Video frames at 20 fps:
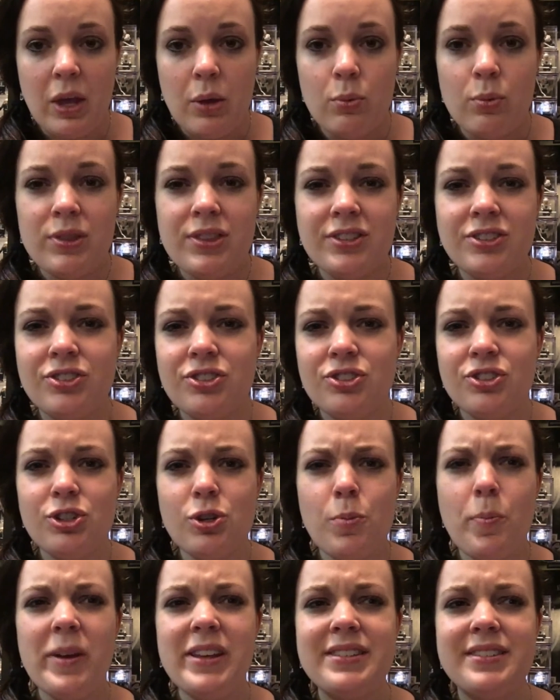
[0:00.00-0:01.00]
with the
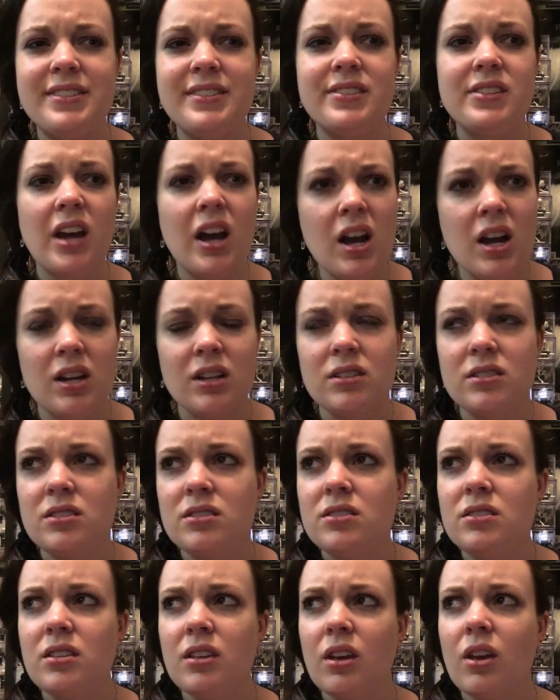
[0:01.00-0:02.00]
stupid
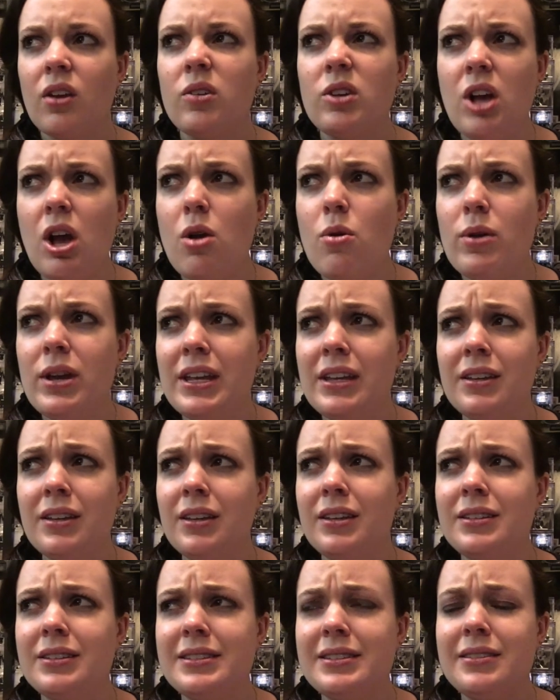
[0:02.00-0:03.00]
Ducks
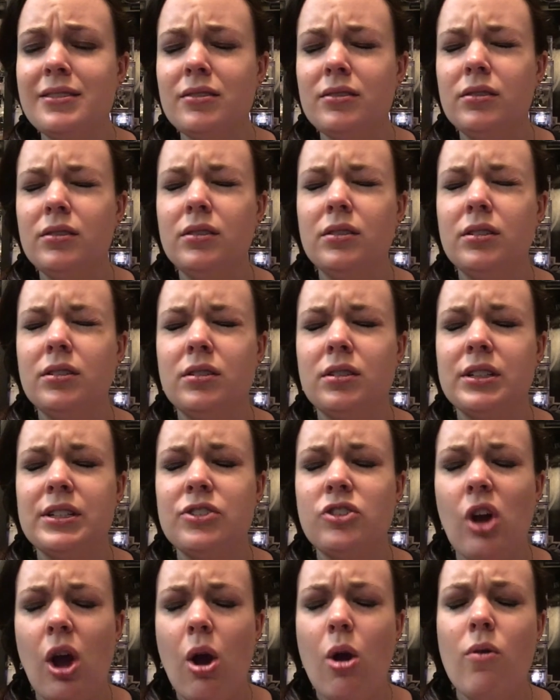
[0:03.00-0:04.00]
going
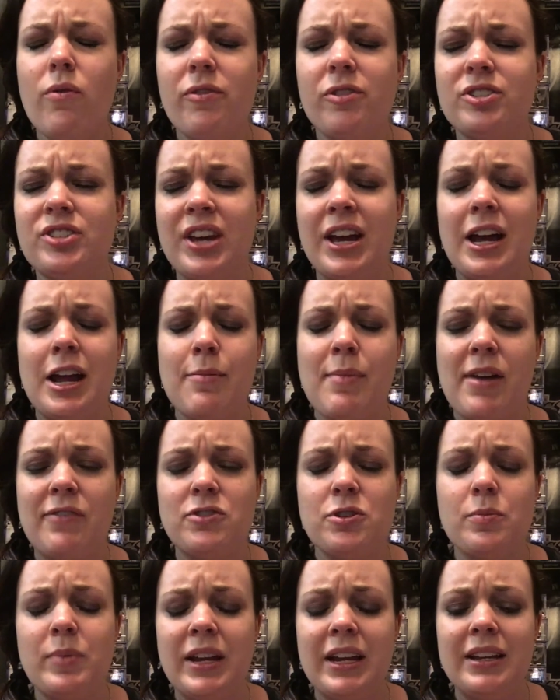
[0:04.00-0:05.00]
into overtime
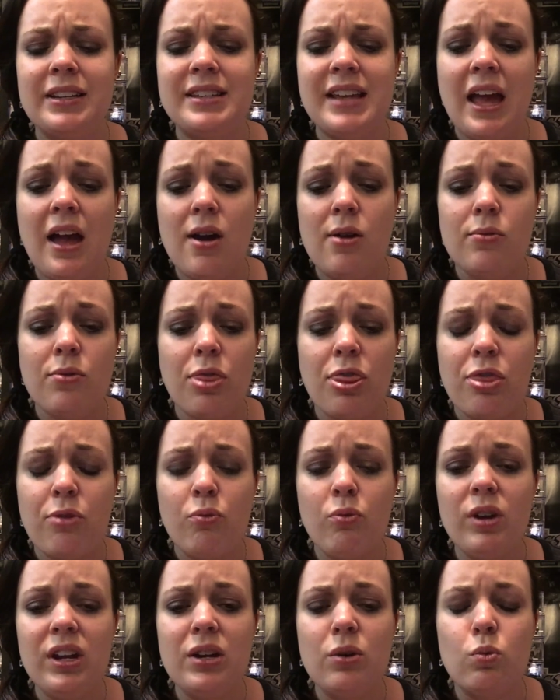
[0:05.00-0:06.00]
after being down
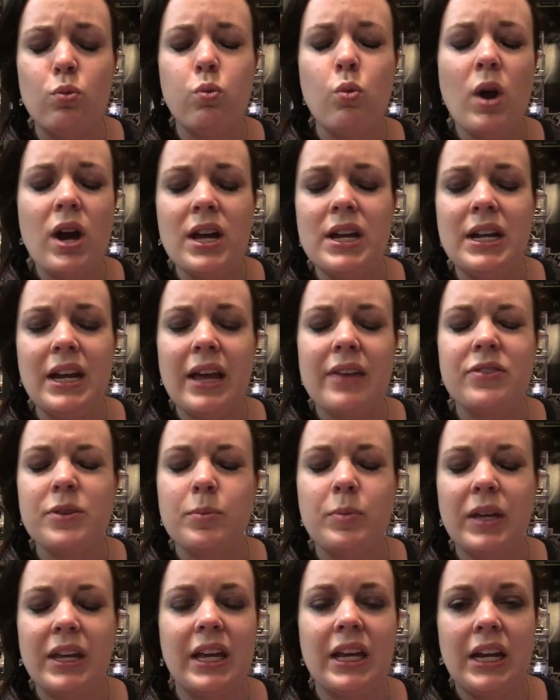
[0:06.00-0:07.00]
3-1 at the
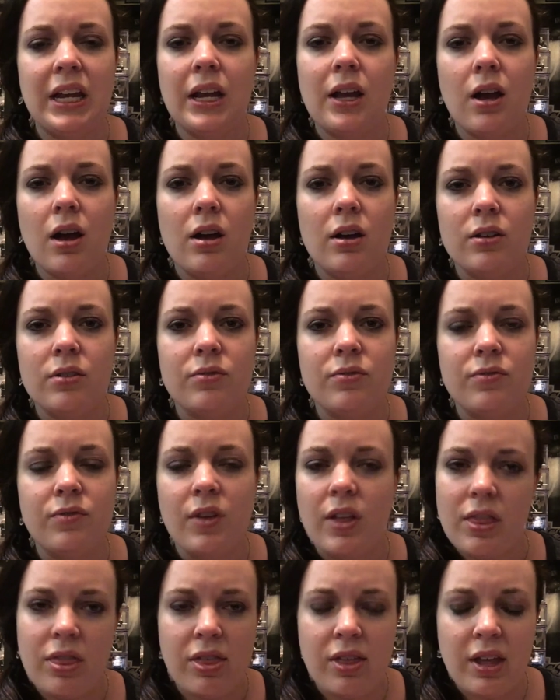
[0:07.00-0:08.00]
beginning of
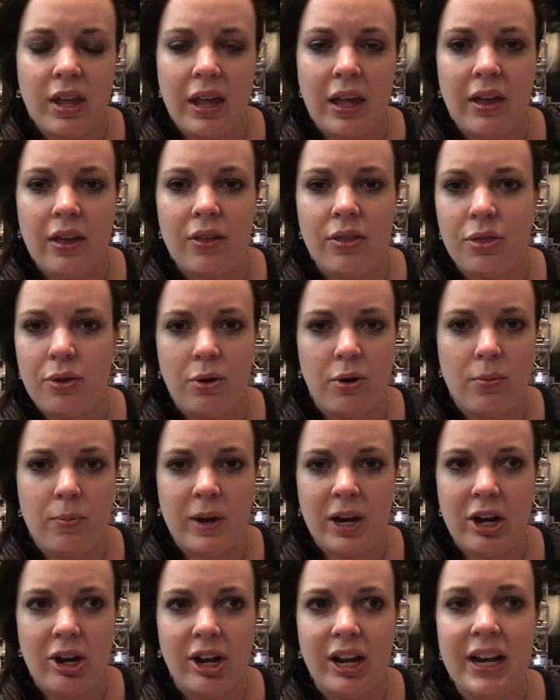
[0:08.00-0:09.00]
the third
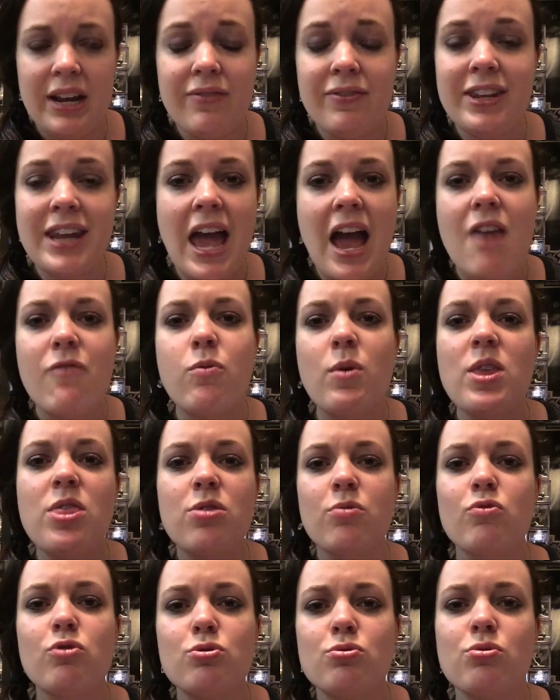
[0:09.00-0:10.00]
period. Even halfway
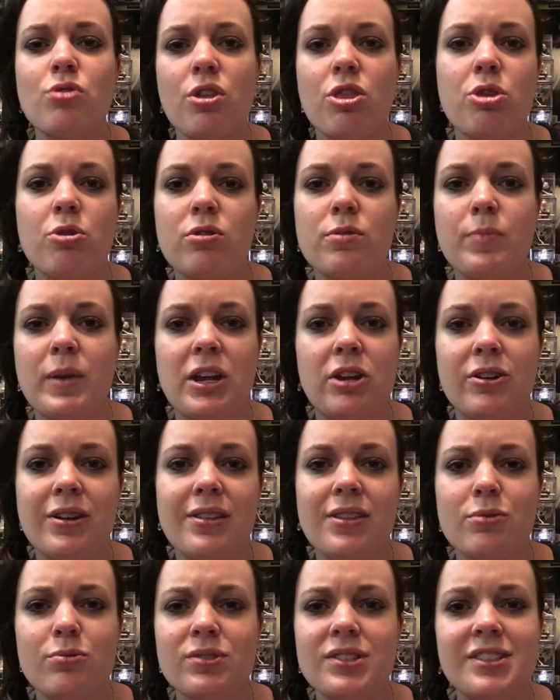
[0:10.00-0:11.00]
through the third
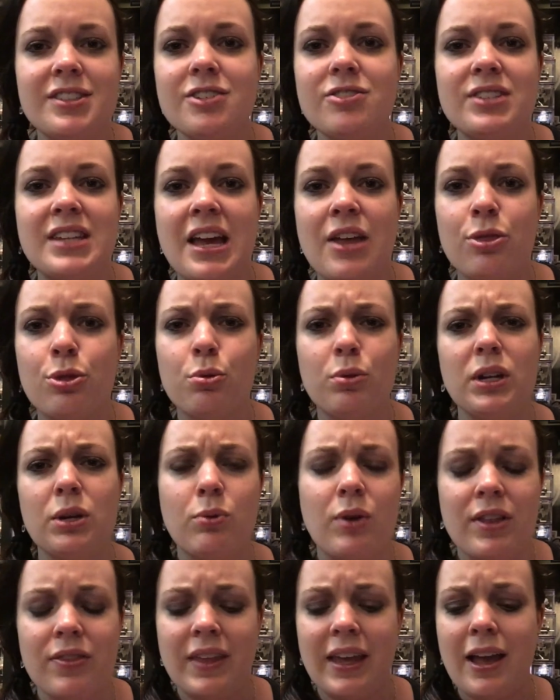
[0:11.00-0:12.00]
period, they were still down
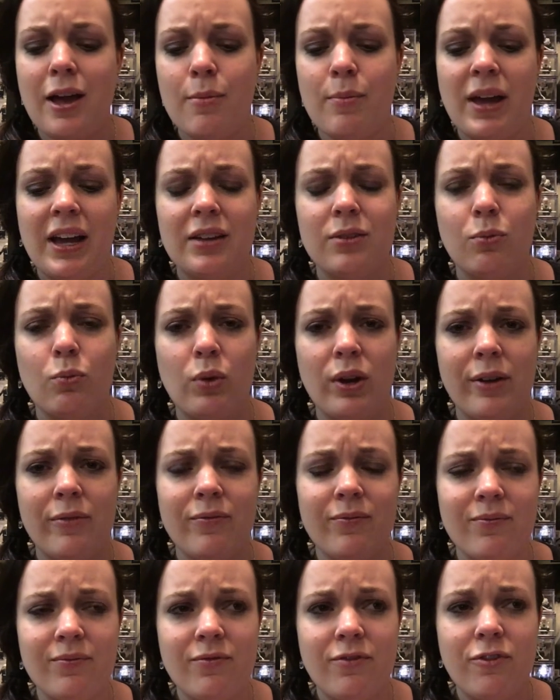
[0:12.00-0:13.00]
3-1. They come back and win up
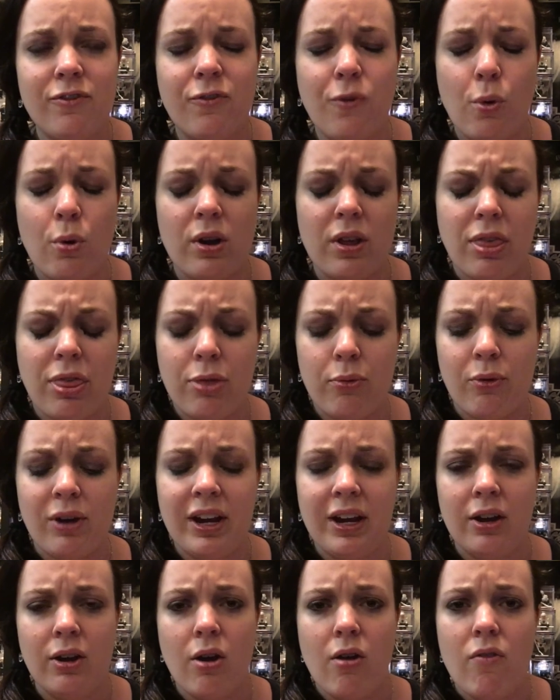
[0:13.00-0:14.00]

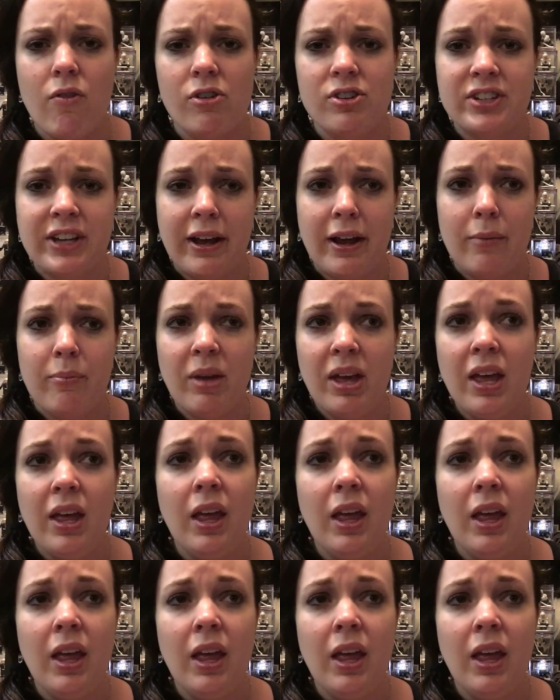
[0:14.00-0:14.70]
4-3 in overtime.